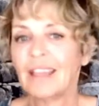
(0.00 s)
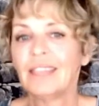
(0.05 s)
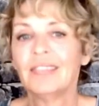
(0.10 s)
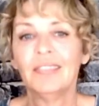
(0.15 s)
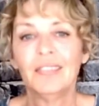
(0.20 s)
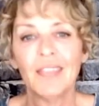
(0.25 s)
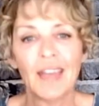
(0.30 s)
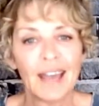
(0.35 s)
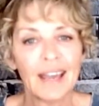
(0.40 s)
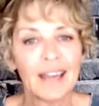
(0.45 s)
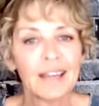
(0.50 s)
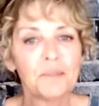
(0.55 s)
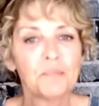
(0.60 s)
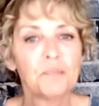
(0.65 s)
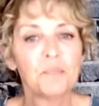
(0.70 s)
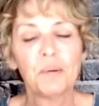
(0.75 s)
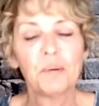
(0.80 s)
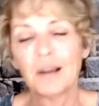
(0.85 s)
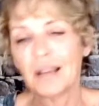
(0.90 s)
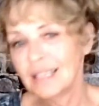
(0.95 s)

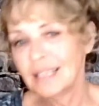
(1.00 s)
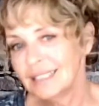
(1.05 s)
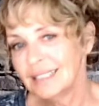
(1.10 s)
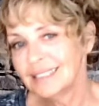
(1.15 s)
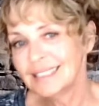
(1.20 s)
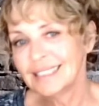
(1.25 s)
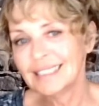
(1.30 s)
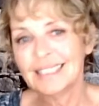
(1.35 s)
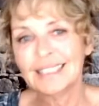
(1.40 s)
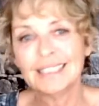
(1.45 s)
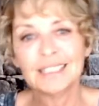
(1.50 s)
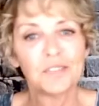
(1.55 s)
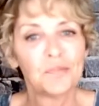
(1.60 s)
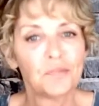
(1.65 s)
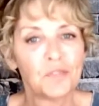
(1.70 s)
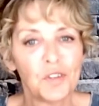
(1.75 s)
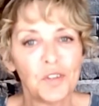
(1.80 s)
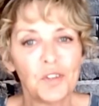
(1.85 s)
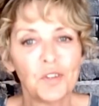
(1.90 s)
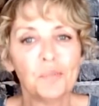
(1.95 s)
That Pisces
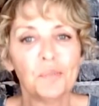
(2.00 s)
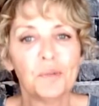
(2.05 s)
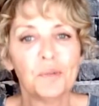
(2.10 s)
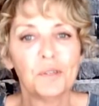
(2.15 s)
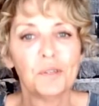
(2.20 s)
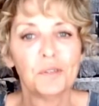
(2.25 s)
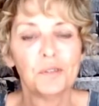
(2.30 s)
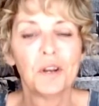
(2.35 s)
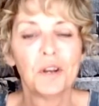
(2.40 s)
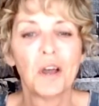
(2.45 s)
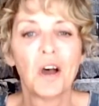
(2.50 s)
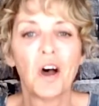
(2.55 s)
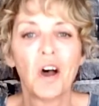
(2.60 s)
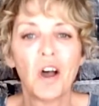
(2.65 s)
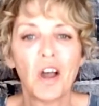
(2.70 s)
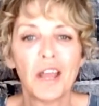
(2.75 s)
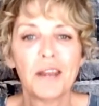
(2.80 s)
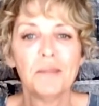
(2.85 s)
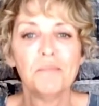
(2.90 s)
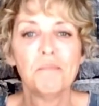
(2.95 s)
full moon
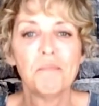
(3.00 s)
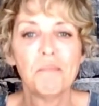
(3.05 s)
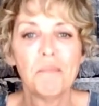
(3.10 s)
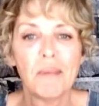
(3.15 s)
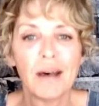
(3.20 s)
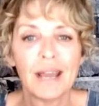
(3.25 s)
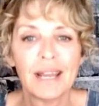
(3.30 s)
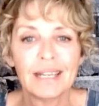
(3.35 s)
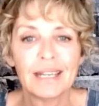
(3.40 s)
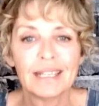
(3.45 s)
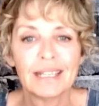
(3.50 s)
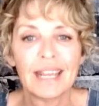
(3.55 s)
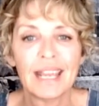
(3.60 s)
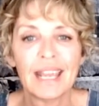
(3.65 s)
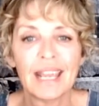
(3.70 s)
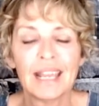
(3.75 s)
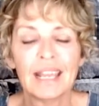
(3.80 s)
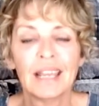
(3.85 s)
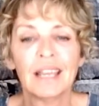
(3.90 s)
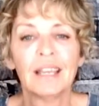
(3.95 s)
on
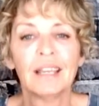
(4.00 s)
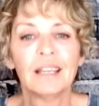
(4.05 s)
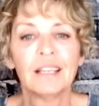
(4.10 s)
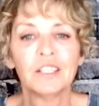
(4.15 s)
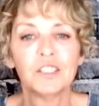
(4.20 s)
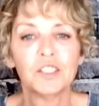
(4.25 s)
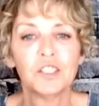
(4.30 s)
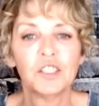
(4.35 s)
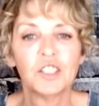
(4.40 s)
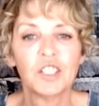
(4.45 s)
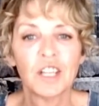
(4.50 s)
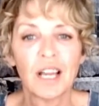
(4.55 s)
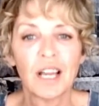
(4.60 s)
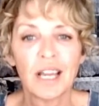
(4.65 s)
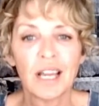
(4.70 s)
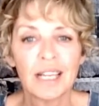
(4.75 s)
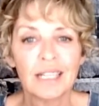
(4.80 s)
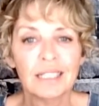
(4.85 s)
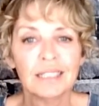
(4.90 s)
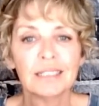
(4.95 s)
Monday
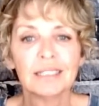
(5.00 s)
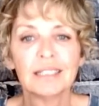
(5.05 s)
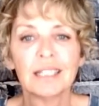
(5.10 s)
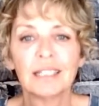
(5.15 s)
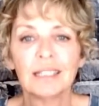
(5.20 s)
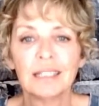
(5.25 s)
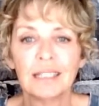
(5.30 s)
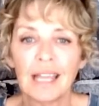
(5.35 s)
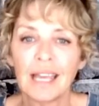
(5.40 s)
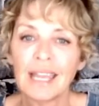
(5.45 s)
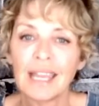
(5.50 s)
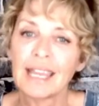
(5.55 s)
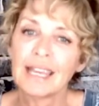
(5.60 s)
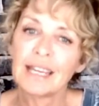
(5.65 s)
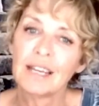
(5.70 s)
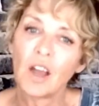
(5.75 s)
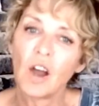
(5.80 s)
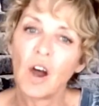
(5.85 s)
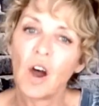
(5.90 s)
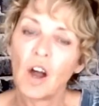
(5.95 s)
shines the light
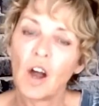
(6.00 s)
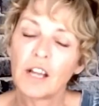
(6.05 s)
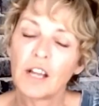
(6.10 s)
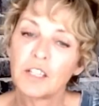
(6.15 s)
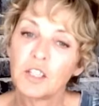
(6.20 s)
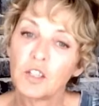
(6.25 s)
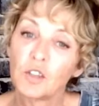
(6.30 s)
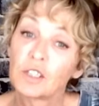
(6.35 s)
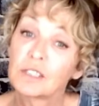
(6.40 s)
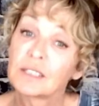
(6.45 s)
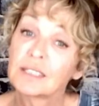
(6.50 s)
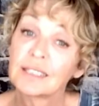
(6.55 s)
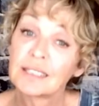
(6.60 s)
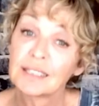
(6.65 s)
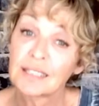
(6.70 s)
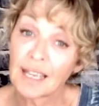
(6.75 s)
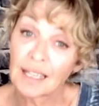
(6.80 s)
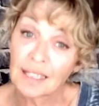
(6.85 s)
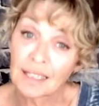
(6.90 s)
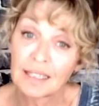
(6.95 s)
on your
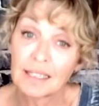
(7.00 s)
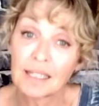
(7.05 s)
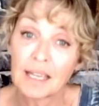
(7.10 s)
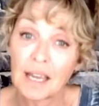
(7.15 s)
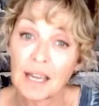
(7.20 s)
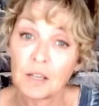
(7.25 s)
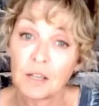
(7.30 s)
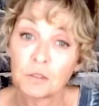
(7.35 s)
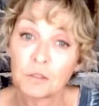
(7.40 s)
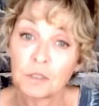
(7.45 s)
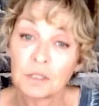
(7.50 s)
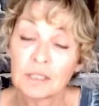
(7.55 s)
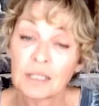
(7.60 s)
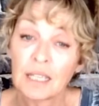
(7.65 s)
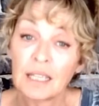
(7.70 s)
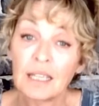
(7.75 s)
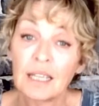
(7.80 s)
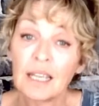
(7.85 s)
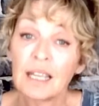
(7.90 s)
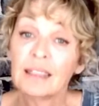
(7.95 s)
second house.
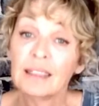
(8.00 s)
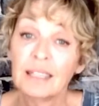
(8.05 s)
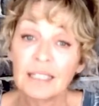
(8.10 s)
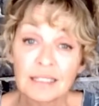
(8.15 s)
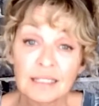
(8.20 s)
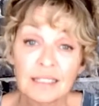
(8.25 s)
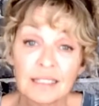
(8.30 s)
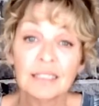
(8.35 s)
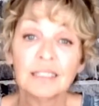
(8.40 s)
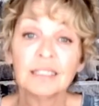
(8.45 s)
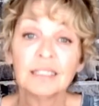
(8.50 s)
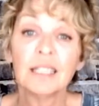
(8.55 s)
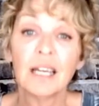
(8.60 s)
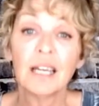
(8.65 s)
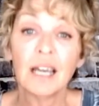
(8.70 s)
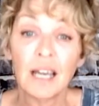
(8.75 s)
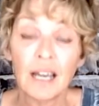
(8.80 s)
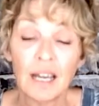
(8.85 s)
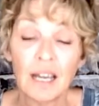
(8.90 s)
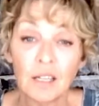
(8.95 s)
This is the
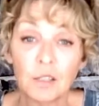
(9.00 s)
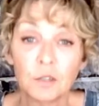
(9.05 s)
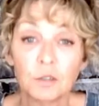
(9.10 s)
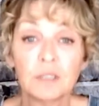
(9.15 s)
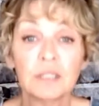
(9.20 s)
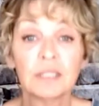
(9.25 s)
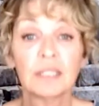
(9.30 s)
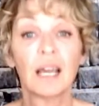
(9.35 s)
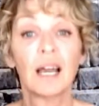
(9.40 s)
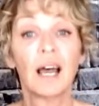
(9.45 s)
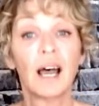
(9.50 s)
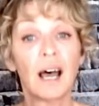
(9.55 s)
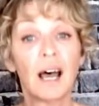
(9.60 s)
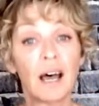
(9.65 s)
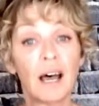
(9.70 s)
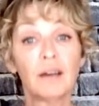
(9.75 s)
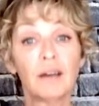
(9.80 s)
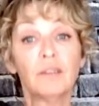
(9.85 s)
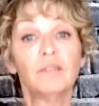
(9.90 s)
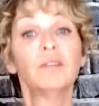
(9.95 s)
house
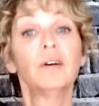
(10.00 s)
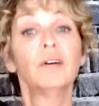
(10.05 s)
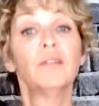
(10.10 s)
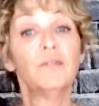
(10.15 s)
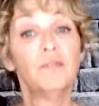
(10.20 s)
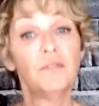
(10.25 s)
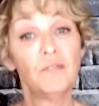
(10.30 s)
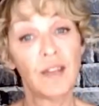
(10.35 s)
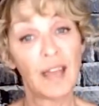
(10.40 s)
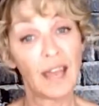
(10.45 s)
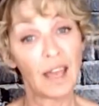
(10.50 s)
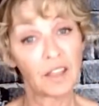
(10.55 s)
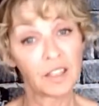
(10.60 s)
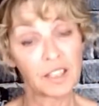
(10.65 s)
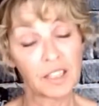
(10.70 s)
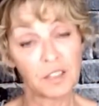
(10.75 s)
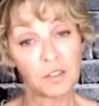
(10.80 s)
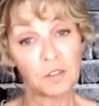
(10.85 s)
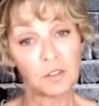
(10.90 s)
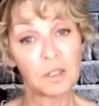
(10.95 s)
of
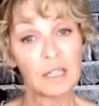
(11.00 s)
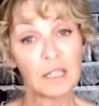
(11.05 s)
value.